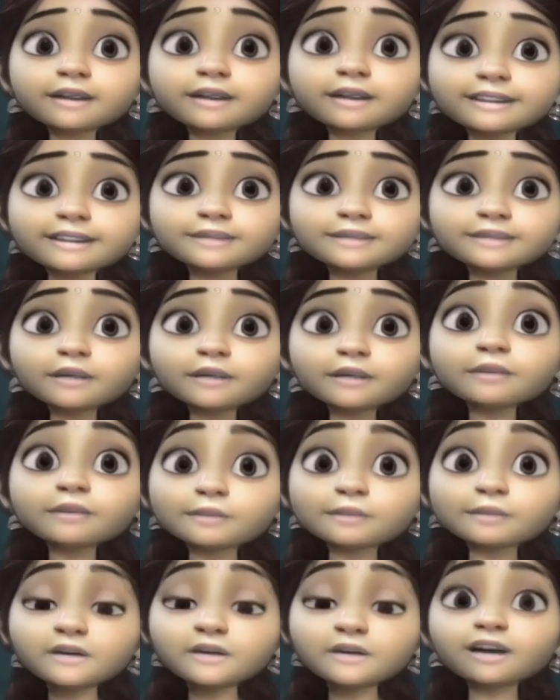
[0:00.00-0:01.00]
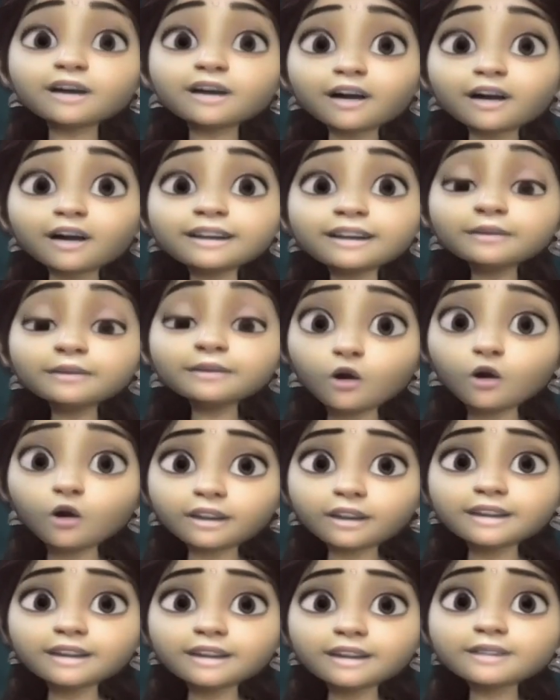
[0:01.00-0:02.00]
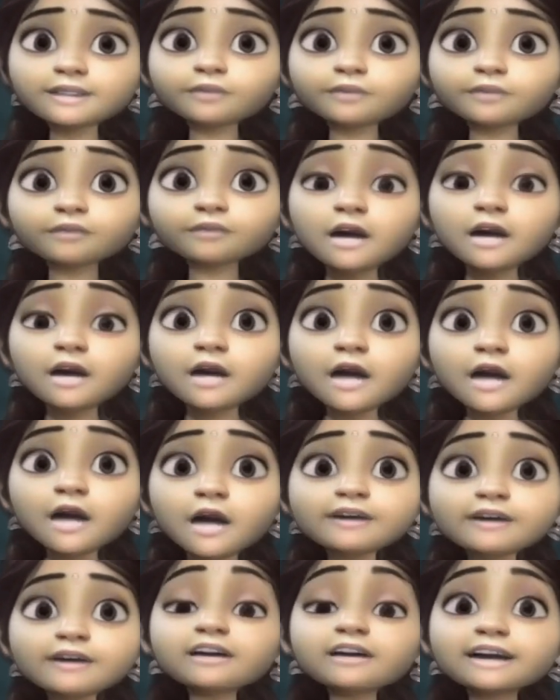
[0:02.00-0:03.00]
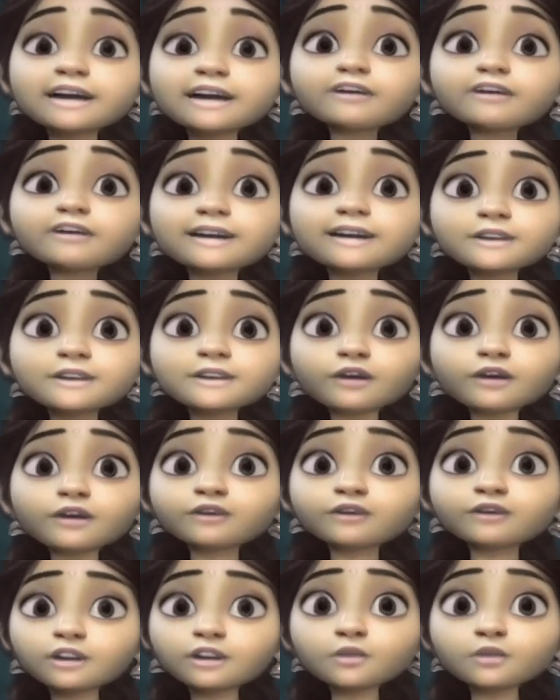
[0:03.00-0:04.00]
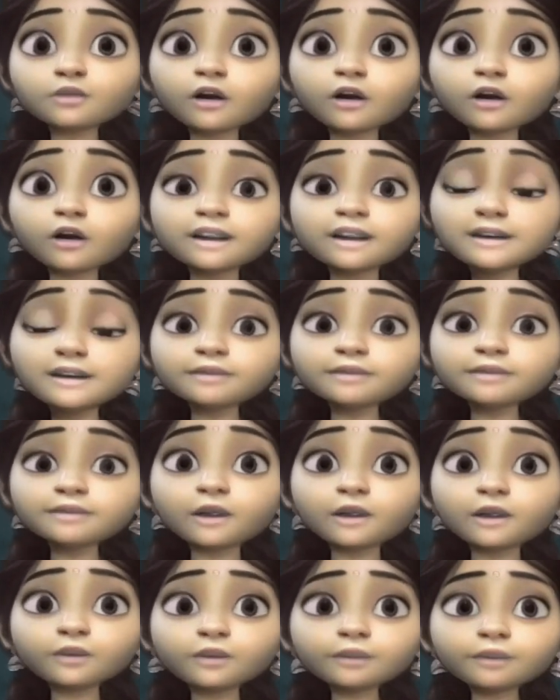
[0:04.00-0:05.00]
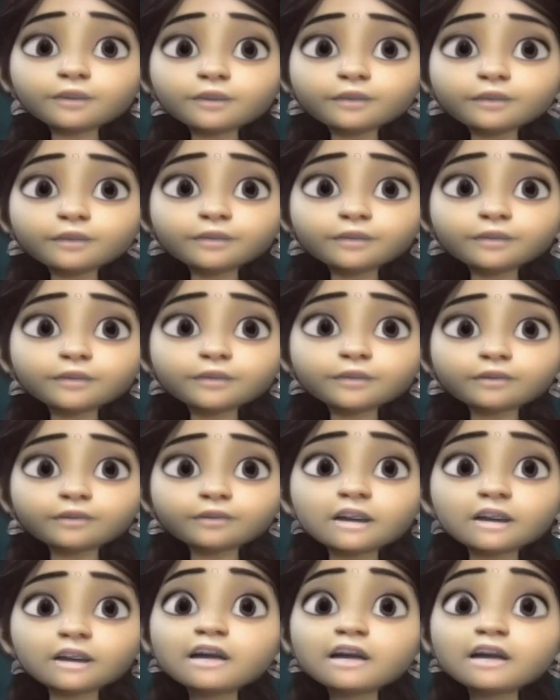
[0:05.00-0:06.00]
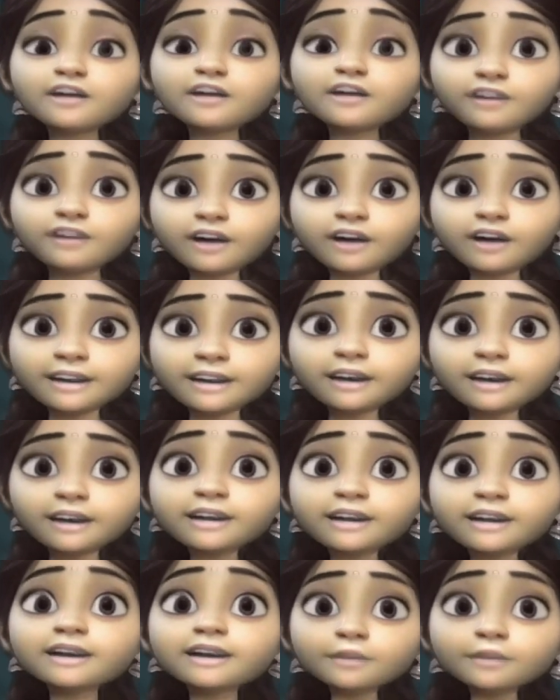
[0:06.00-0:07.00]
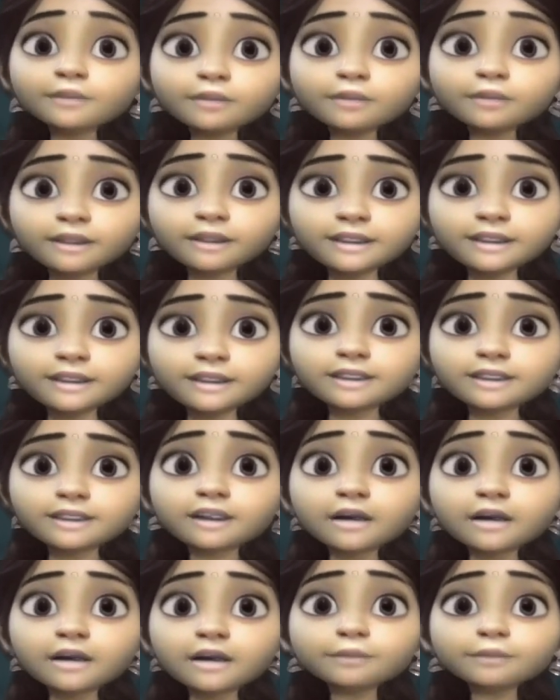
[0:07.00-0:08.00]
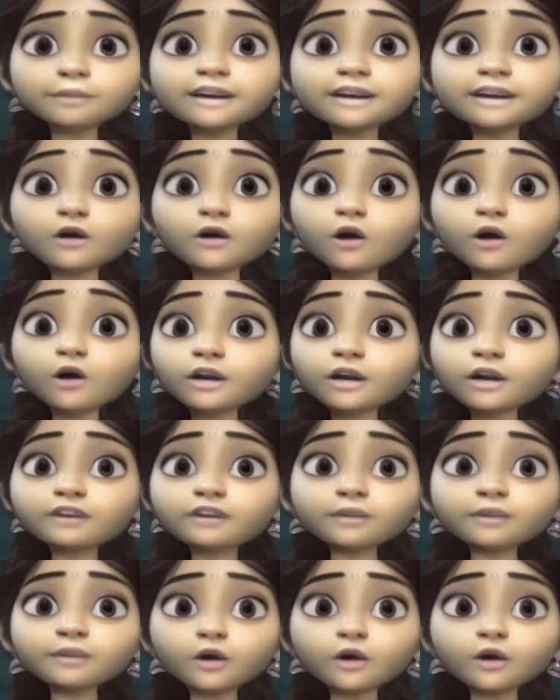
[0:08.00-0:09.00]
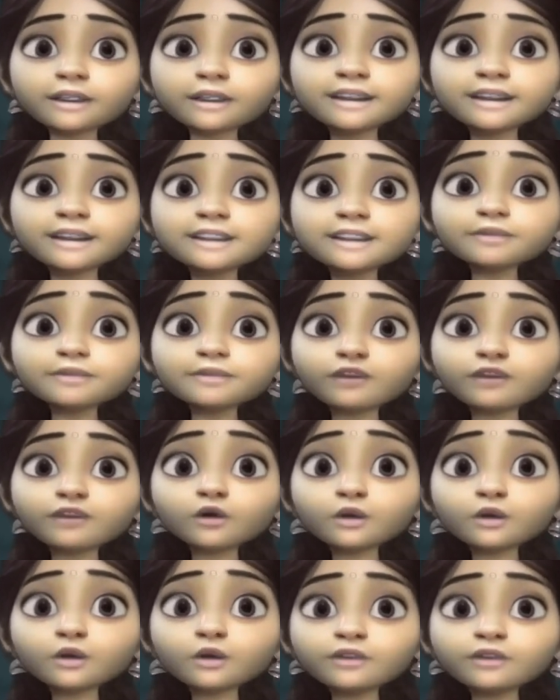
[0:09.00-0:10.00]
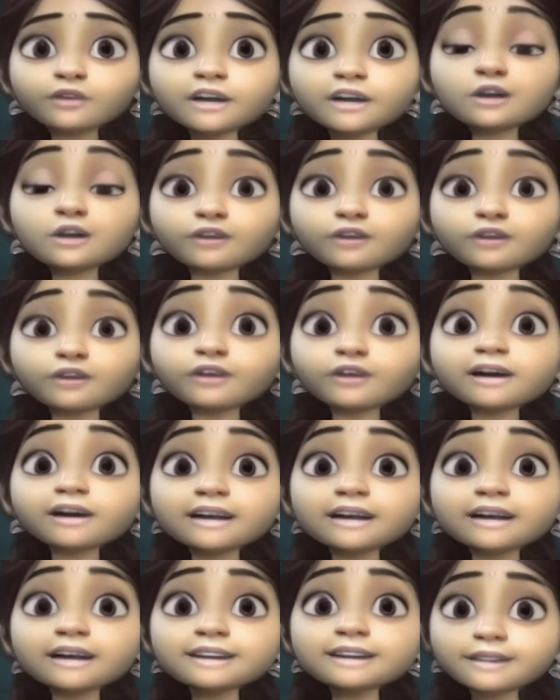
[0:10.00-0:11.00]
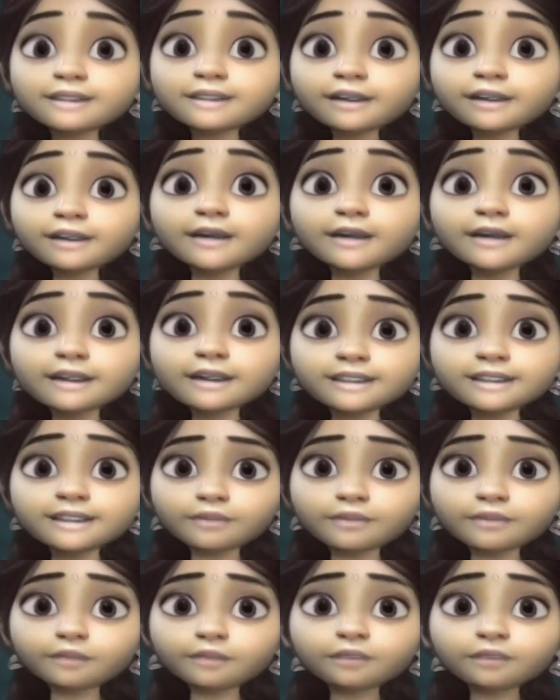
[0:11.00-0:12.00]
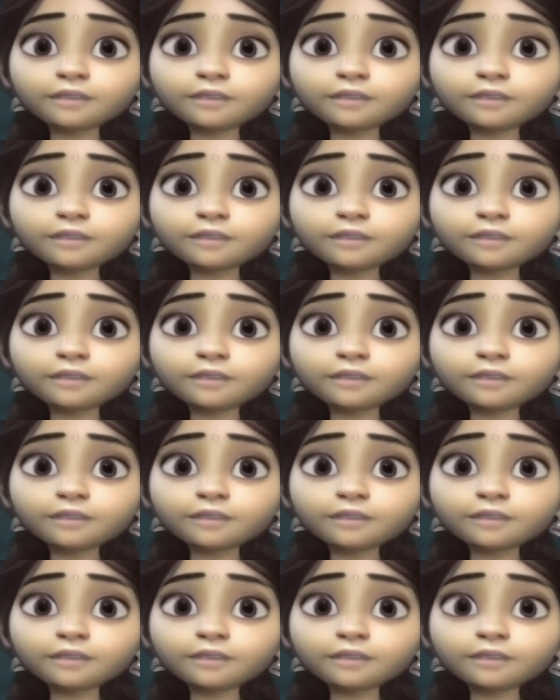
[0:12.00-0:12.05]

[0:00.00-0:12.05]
Crunch Prep, MC Grahill mock tests. I will give links of those mock tests below. Finally, remember this. Complete all your mock tests before 2 weeks of your real GRE exam.